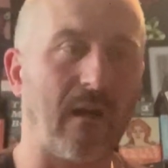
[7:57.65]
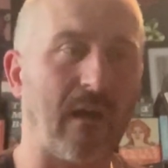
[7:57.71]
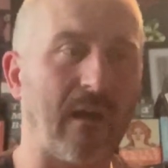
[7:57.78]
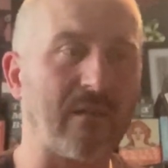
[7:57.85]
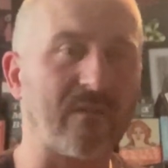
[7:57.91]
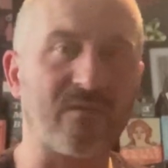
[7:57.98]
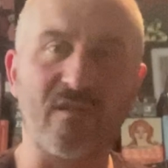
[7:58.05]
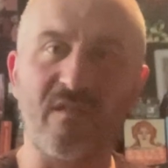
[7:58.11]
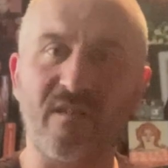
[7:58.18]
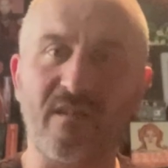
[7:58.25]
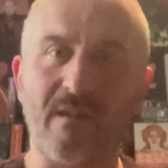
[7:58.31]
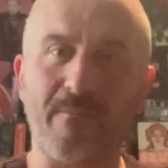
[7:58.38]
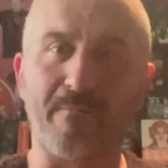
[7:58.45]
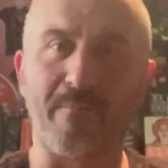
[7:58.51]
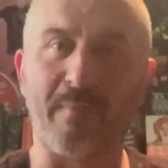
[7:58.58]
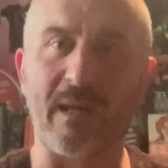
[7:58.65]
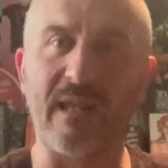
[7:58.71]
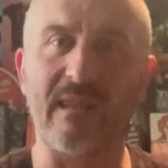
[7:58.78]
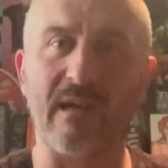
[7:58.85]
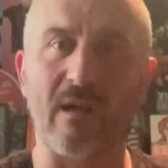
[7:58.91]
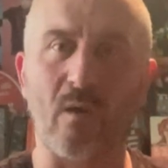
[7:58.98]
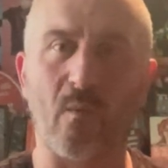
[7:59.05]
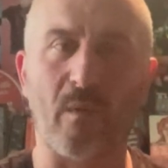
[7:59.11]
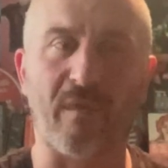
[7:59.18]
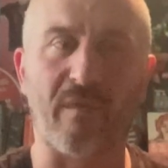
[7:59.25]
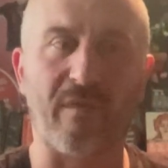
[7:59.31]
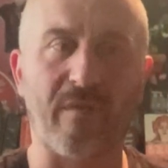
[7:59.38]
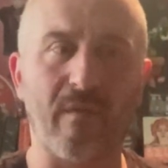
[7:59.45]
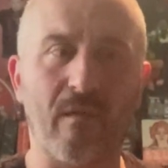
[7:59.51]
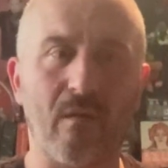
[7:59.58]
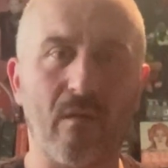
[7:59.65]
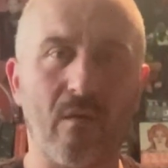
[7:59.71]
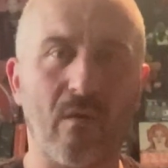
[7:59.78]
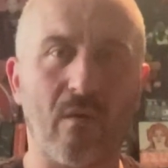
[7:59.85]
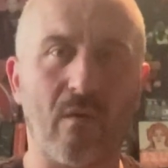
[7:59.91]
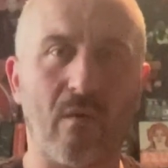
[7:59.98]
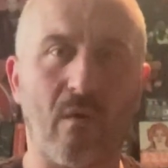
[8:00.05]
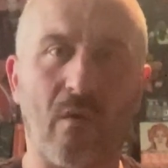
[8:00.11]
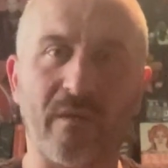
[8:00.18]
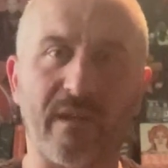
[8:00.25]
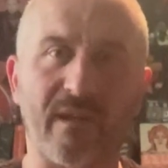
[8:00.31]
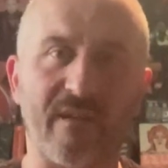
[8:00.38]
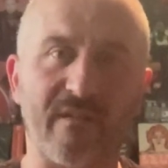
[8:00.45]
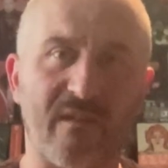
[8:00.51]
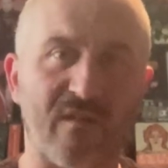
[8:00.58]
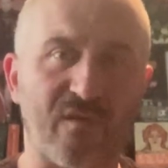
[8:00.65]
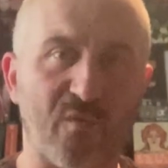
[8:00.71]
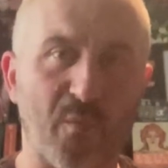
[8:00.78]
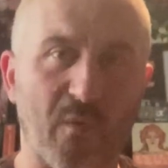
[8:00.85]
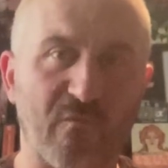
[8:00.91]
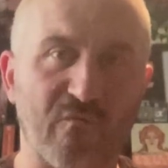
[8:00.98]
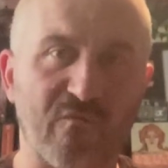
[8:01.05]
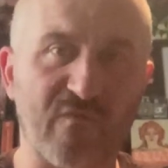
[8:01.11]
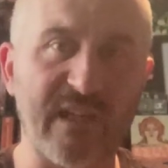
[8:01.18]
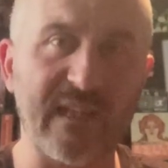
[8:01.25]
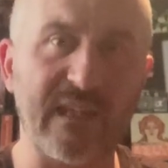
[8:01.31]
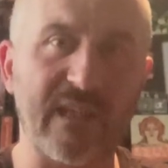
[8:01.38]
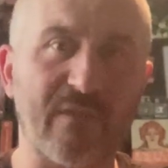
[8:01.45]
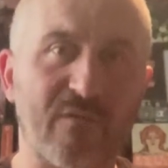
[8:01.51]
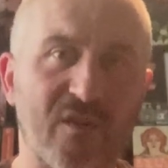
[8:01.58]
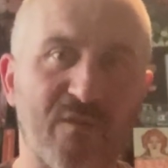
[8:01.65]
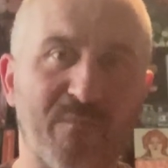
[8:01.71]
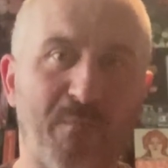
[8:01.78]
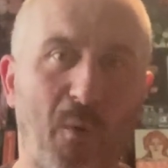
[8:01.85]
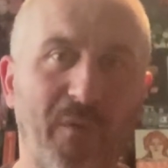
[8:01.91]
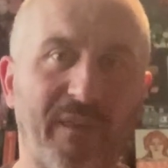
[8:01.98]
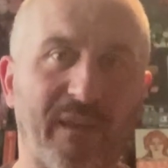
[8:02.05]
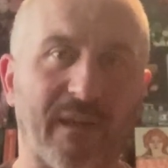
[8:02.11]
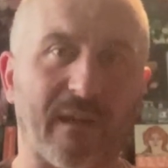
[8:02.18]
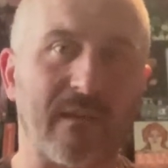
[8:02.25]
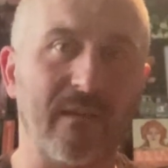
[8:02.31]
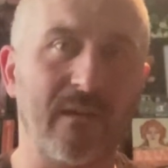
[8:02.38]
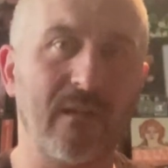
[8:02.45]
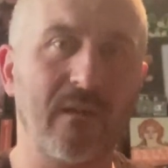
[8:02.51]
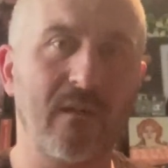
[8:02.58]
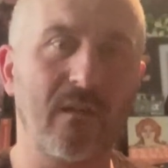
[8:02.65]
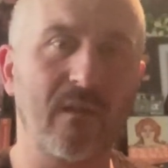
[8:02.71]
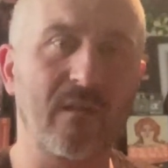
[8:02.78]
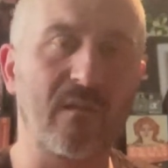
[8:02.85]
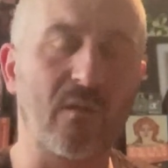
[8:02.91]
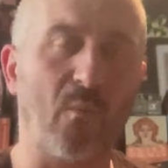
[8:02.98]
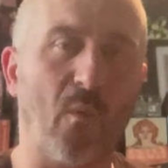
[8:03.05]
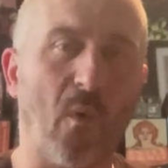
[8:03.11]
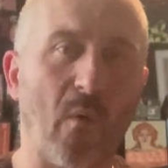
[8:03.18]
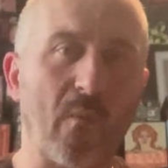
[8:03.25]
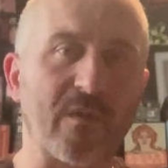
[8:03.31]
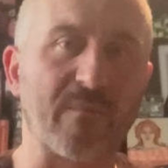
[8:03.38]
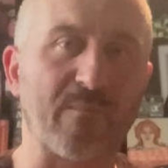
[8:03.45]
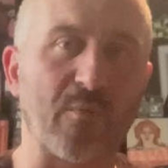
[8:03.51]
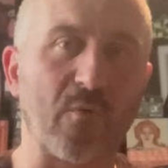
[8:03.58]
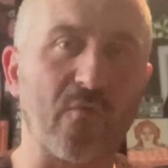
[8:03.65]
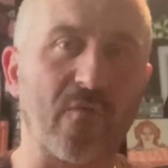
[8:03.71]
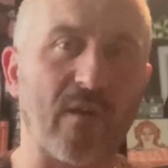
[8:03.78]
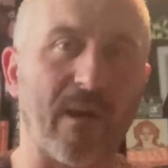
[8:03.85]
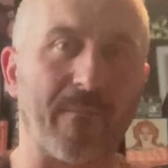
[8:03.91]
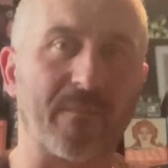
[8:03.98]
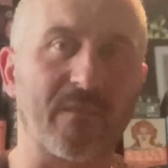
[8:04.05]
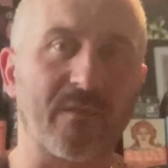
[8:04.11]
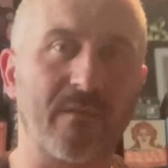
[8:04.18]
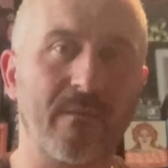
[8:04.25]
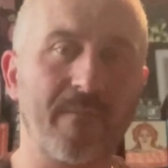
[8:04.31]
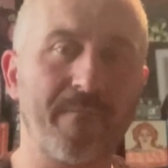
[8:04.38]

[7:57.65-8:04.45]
And just to be there with audiences who were really responding to what programmed,